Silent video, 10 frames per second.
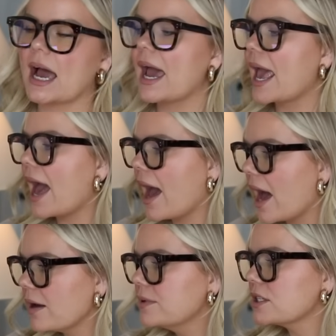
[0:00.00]
I
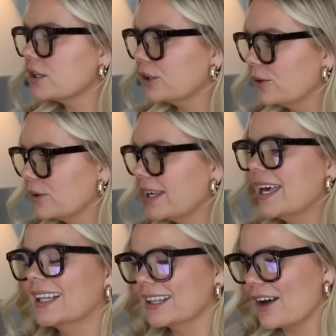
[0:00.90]

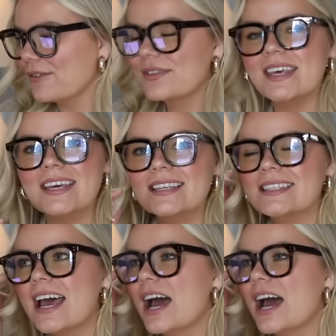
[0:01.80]
absolutely love these.